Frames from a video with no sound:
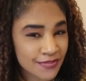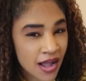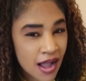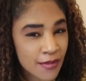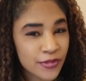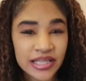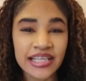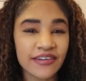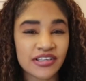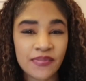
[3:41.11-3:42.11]
mom really
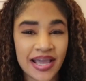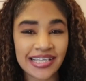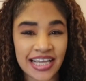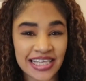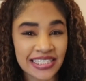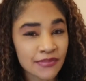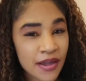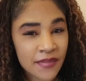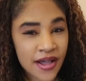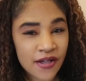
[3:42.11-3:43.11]
left a bad taste in my
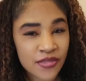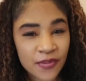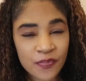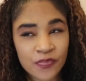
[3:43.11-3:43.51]
mouth.